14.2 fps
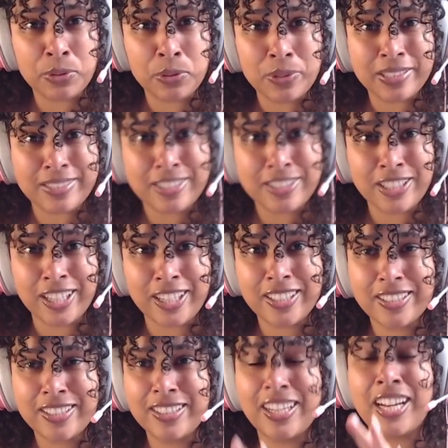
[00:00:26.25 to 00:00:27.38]
do this shit,
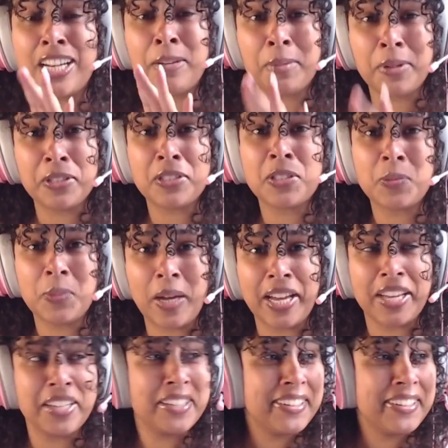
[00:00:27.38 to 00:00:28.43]
and I'm going to swear.